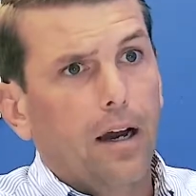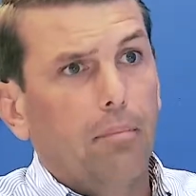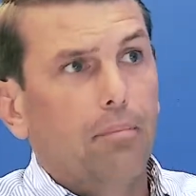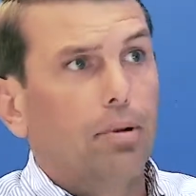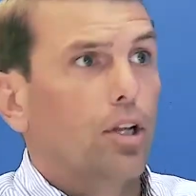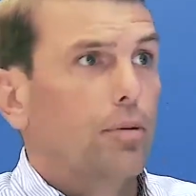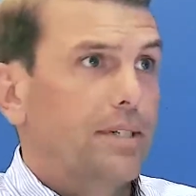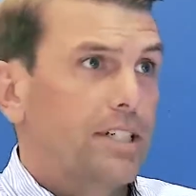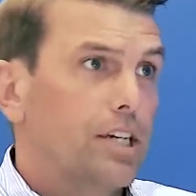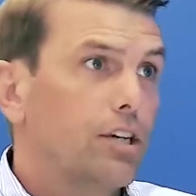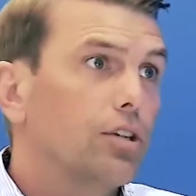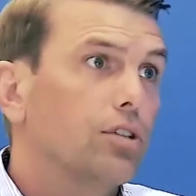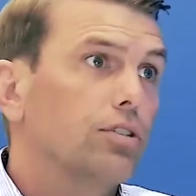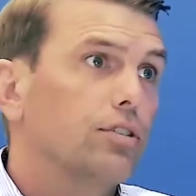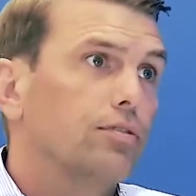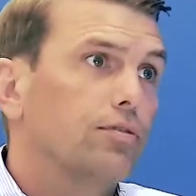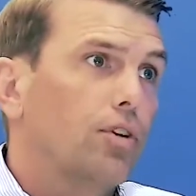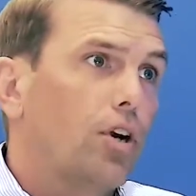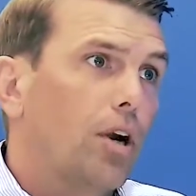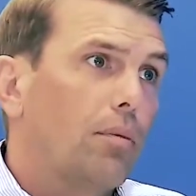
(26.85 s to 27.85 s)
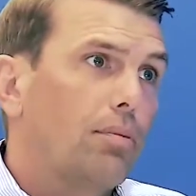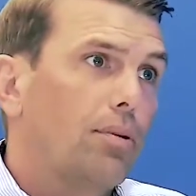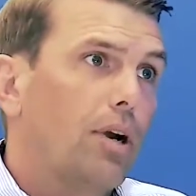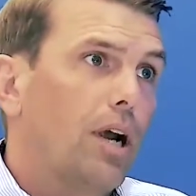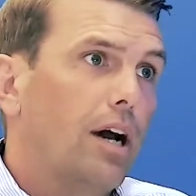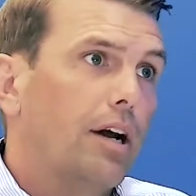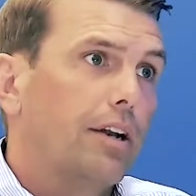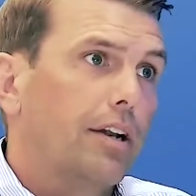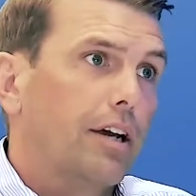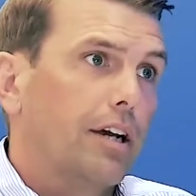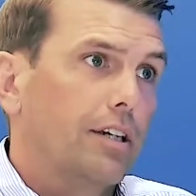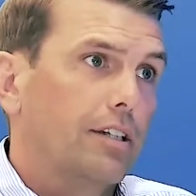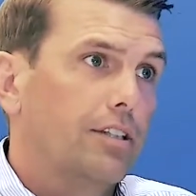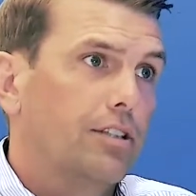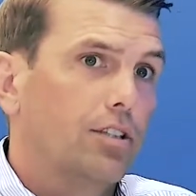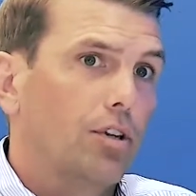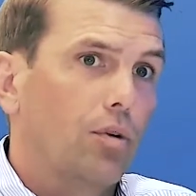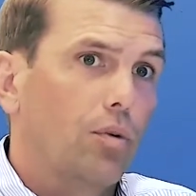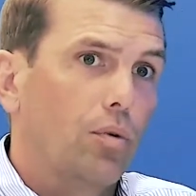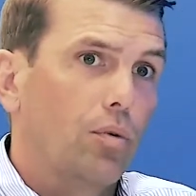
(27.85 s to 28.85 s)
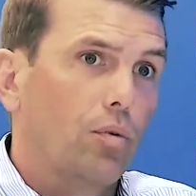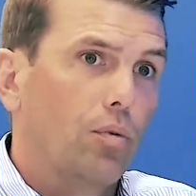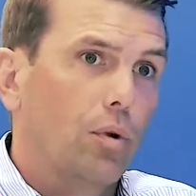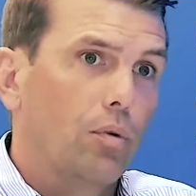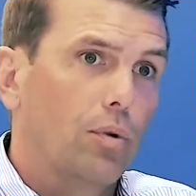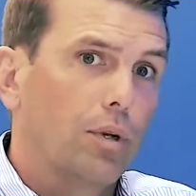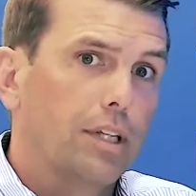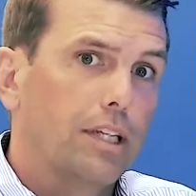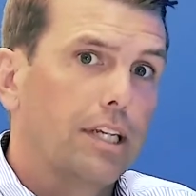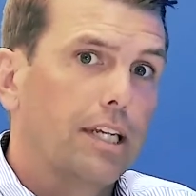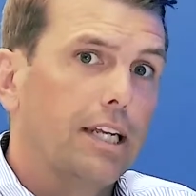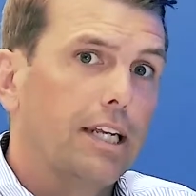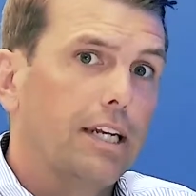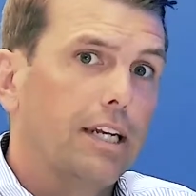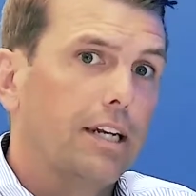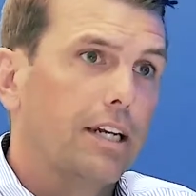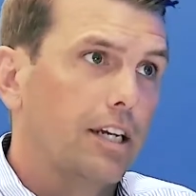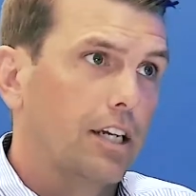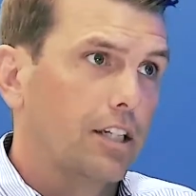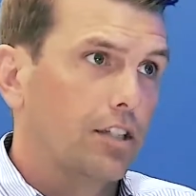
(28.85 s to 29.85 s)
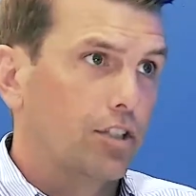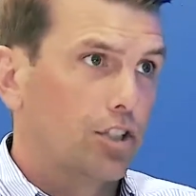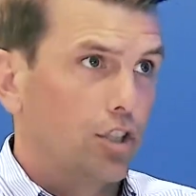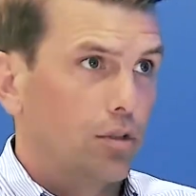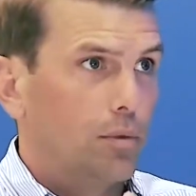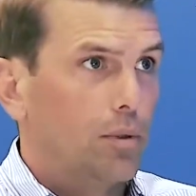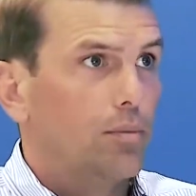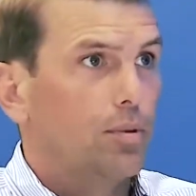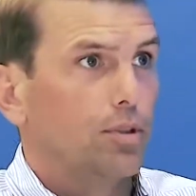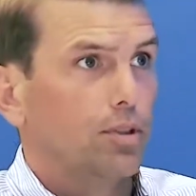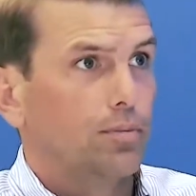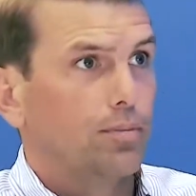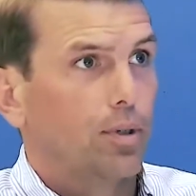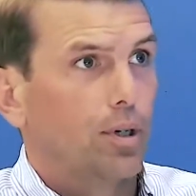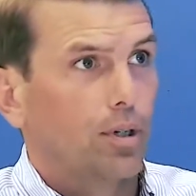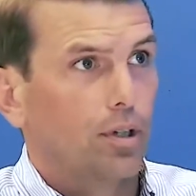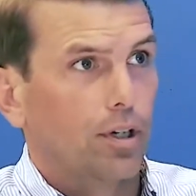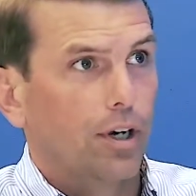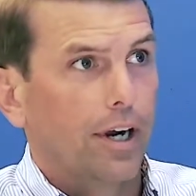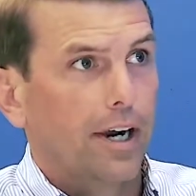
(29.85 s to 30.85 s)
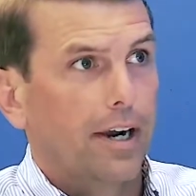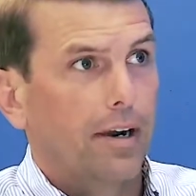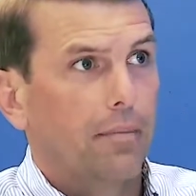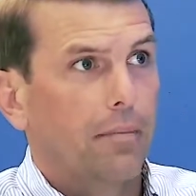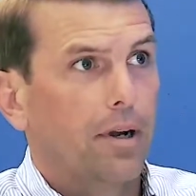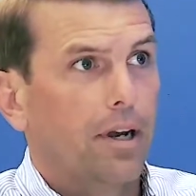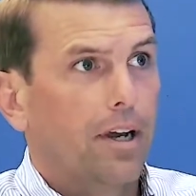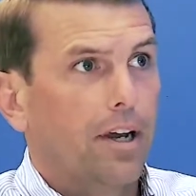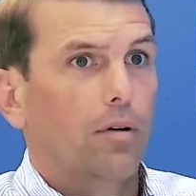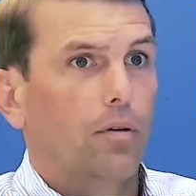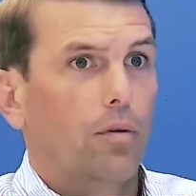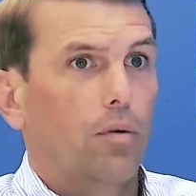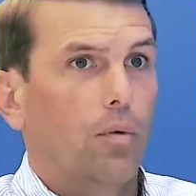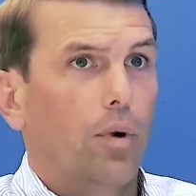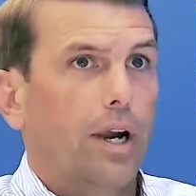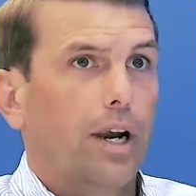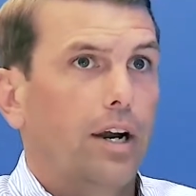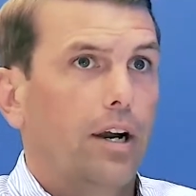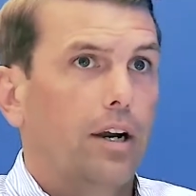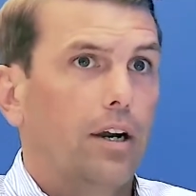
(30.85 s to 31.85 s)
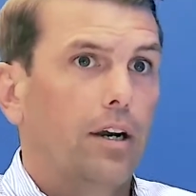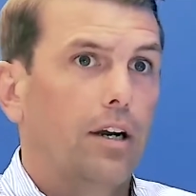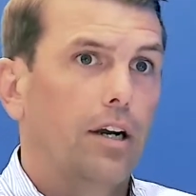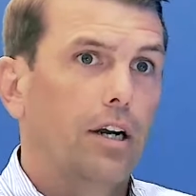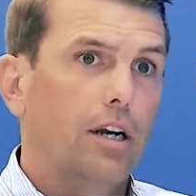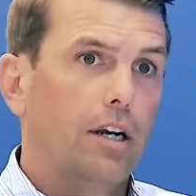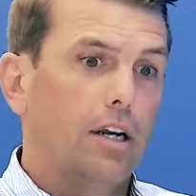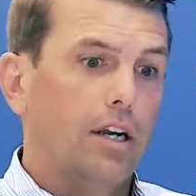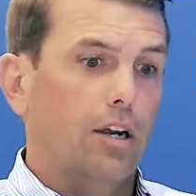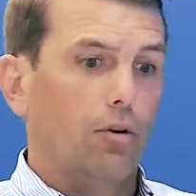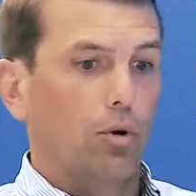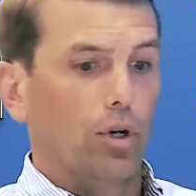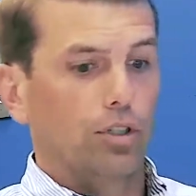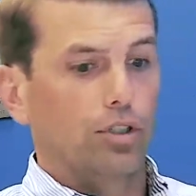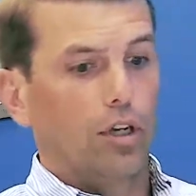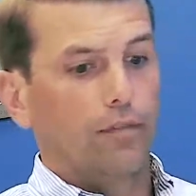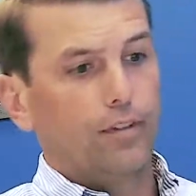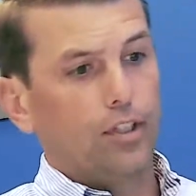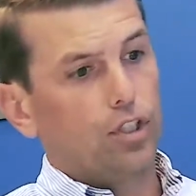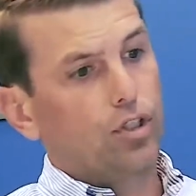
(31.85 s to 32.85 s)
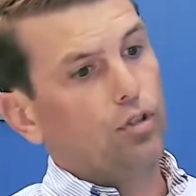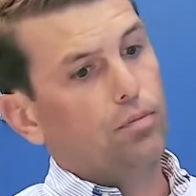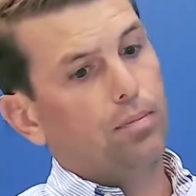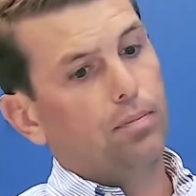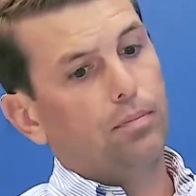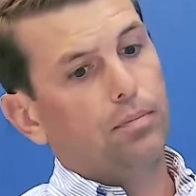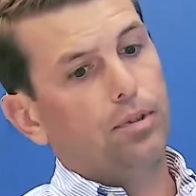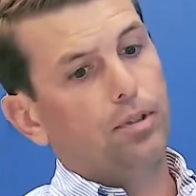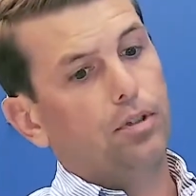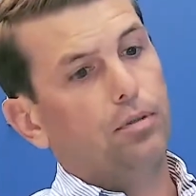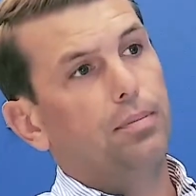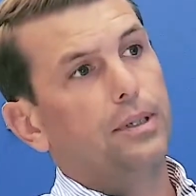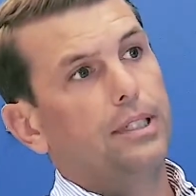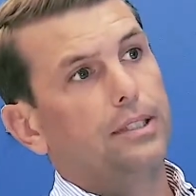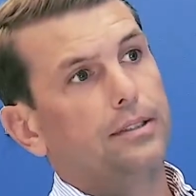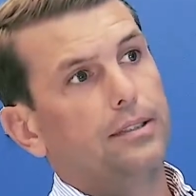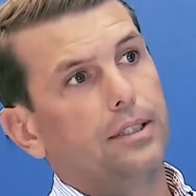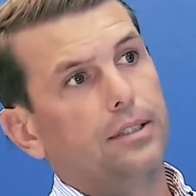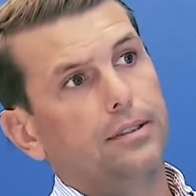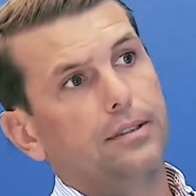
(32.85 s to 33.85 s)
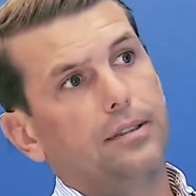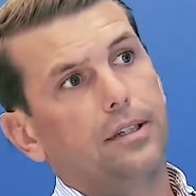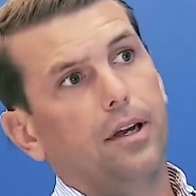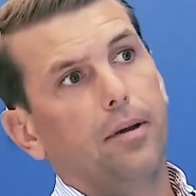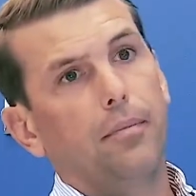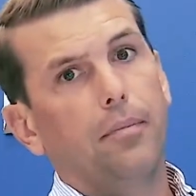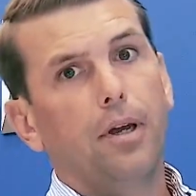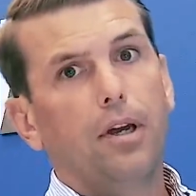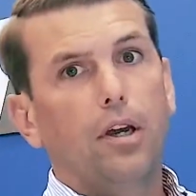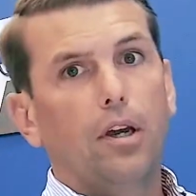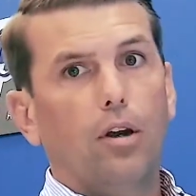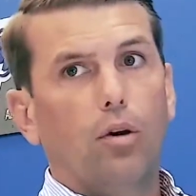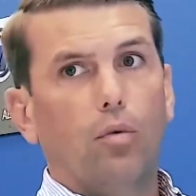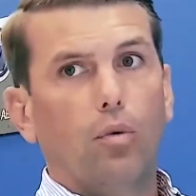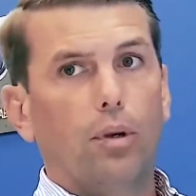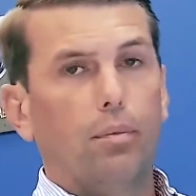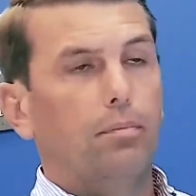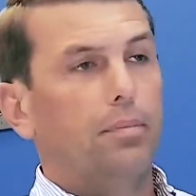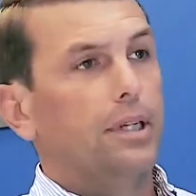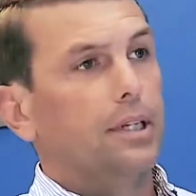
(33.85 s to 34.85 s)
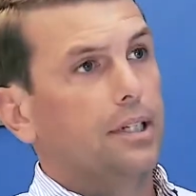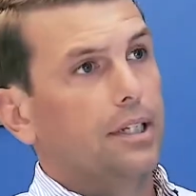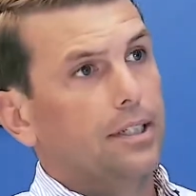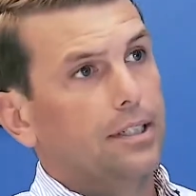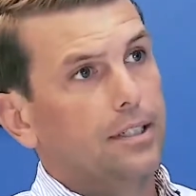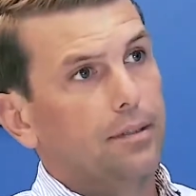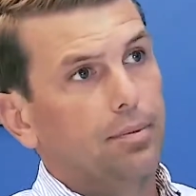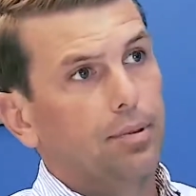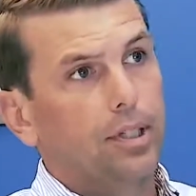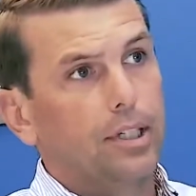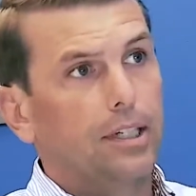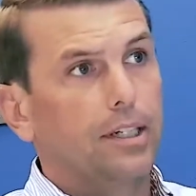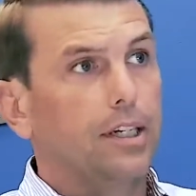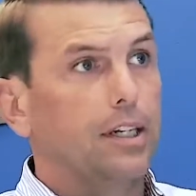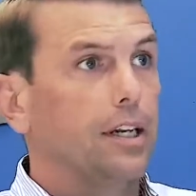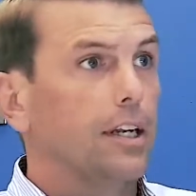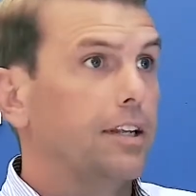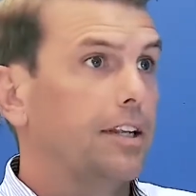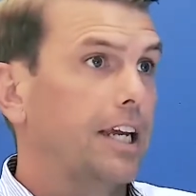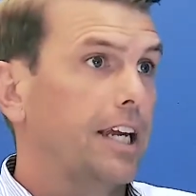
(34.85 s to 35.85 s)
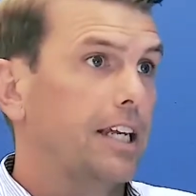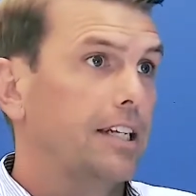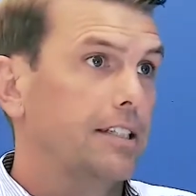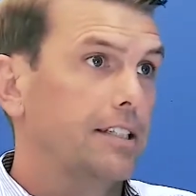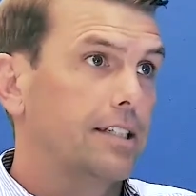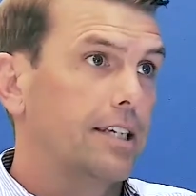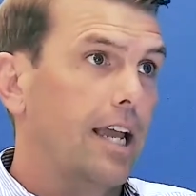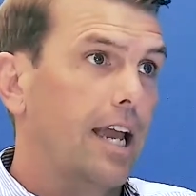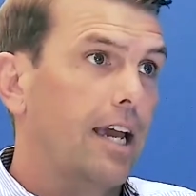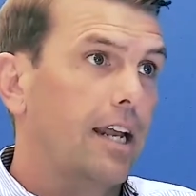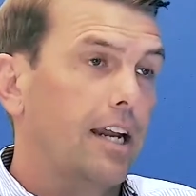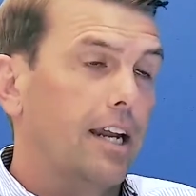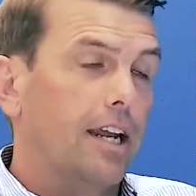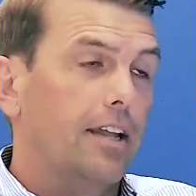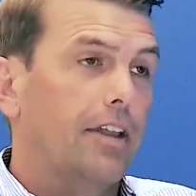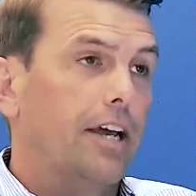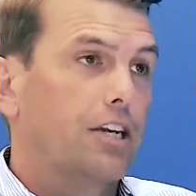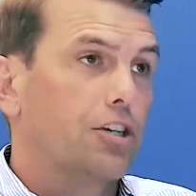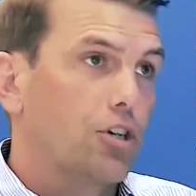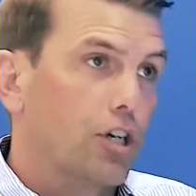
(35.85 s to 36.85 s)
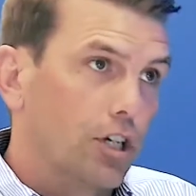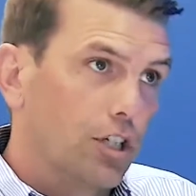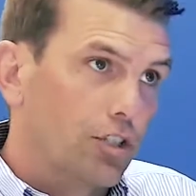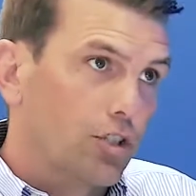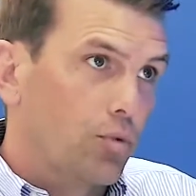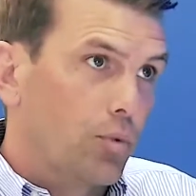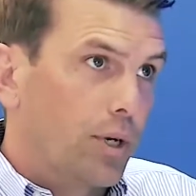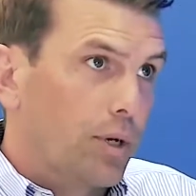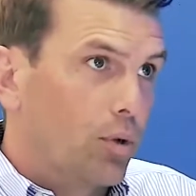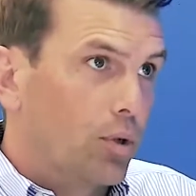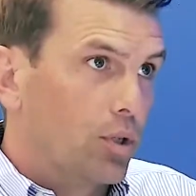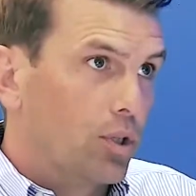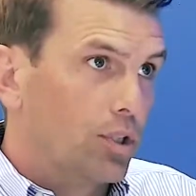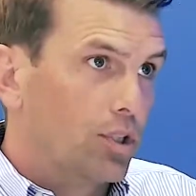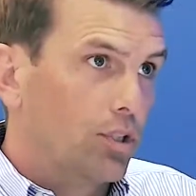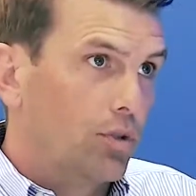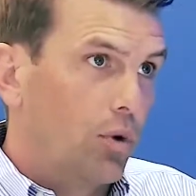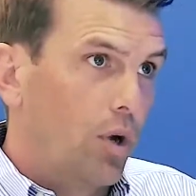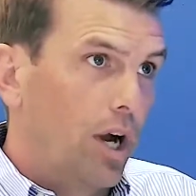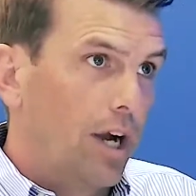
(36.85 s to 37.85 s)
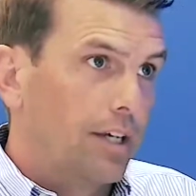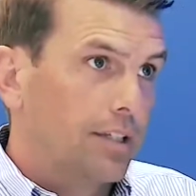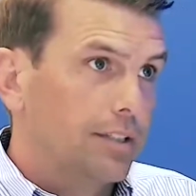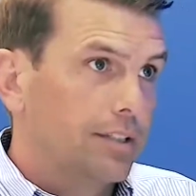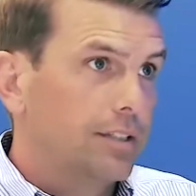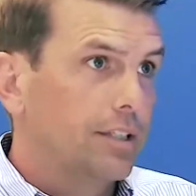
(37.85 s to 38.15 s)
bill of materials for our product. So we really needed a consumables program where it works off a two bin system. One bin gets depleted, they can scan it, and that triggers a reorder to us.